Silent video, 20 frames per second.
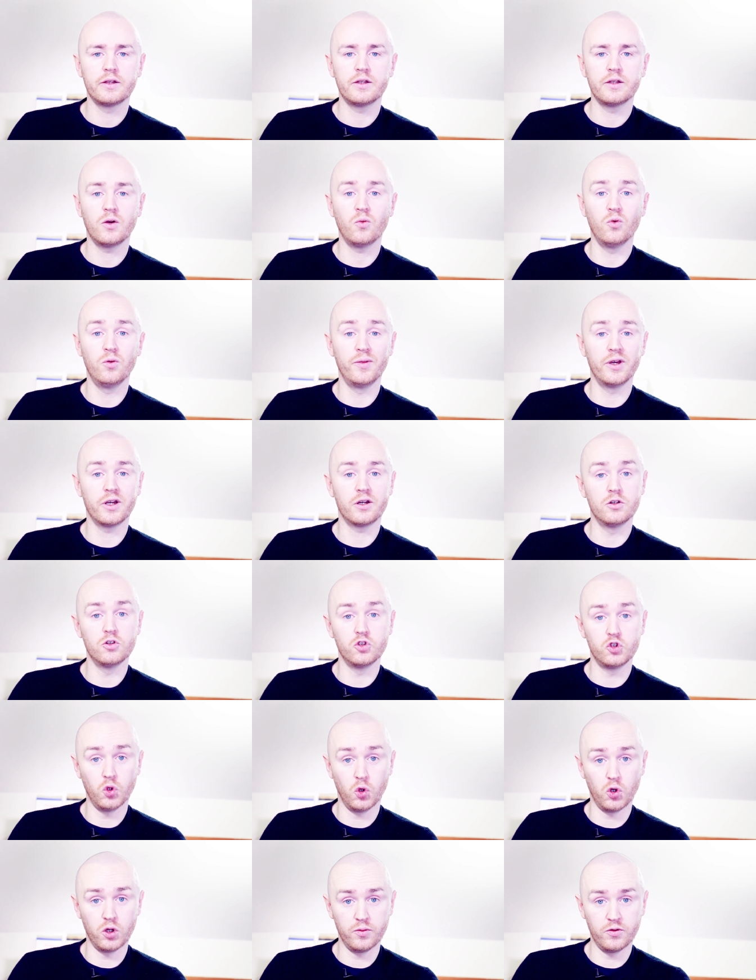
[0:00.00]
that will make it
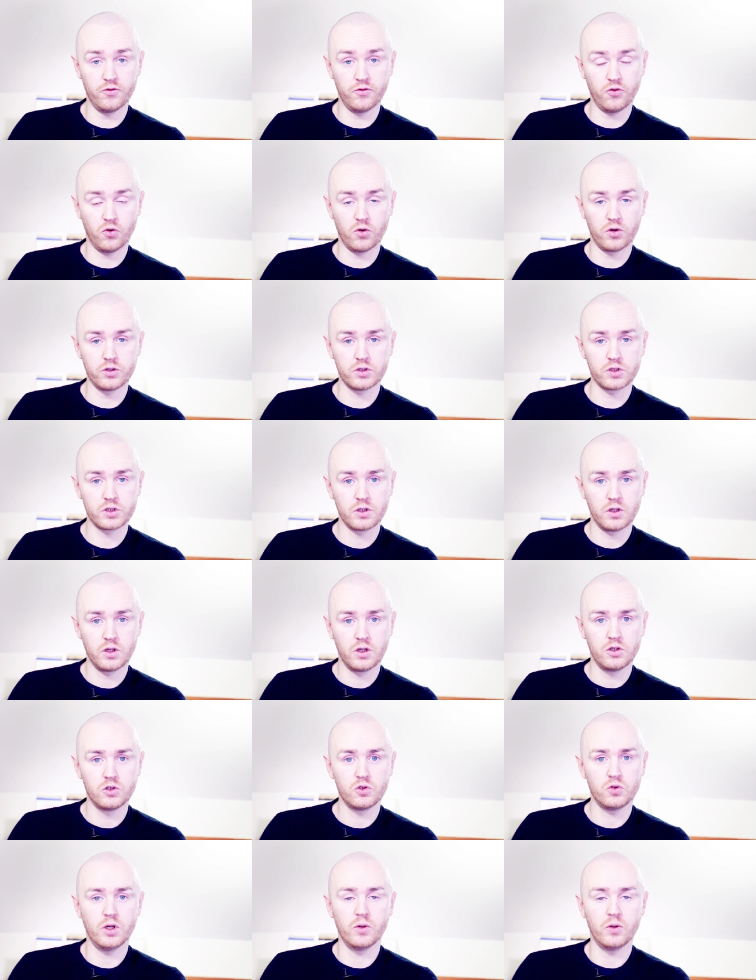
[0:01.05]
enjoyable for us,
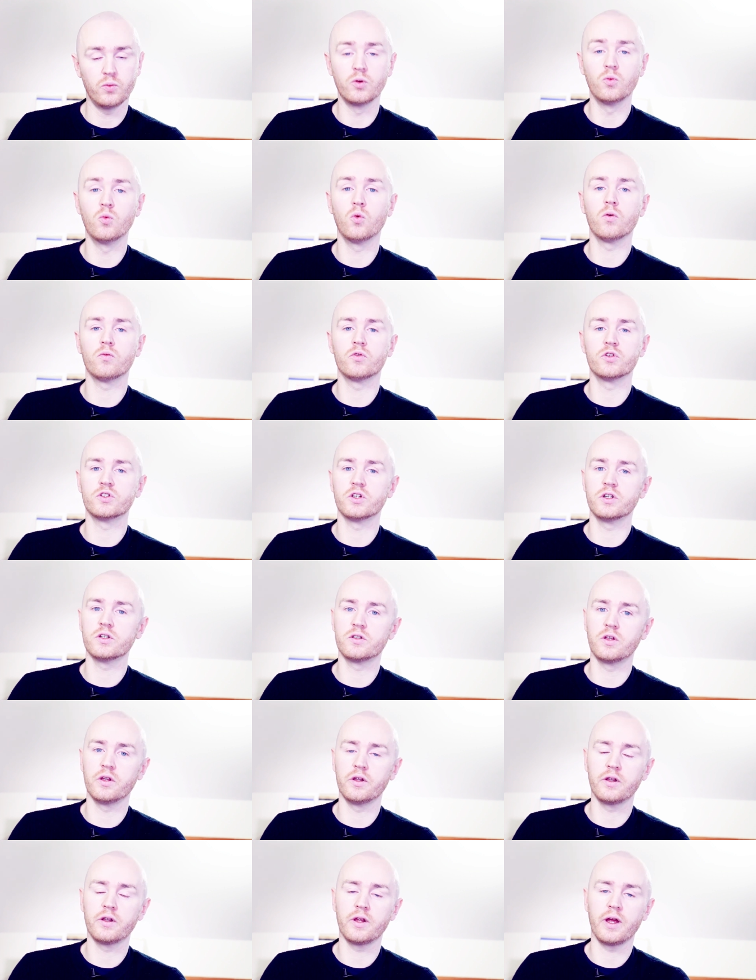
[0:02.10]
so that we won't
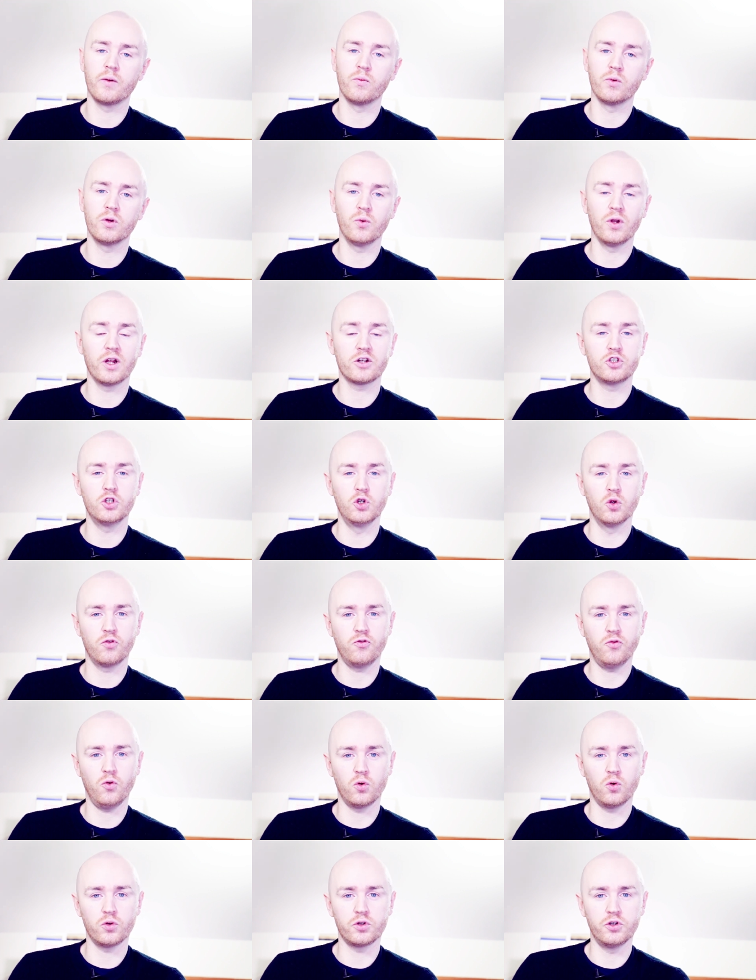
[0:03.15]
resist it and we will actually look
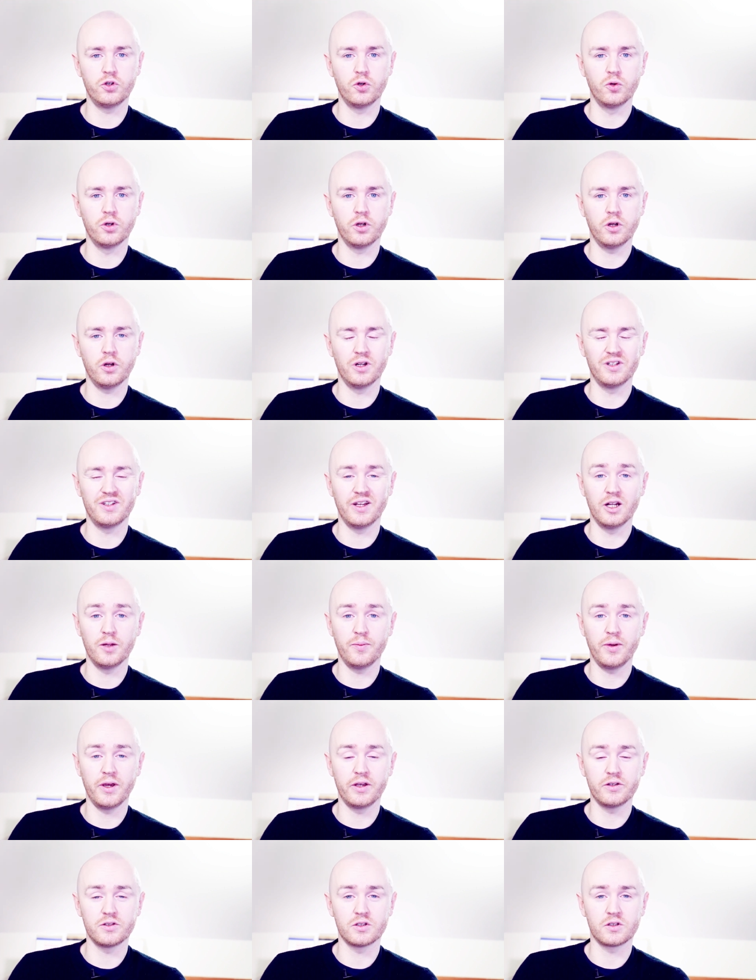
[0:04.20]
forward to doing it on a daily
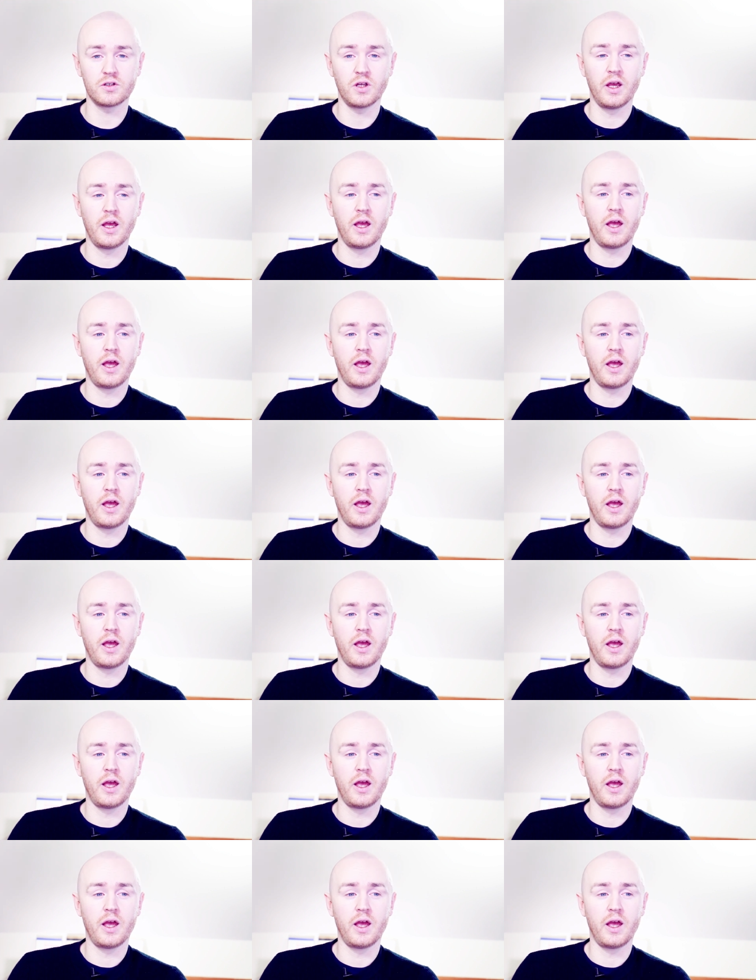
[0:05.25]
basis.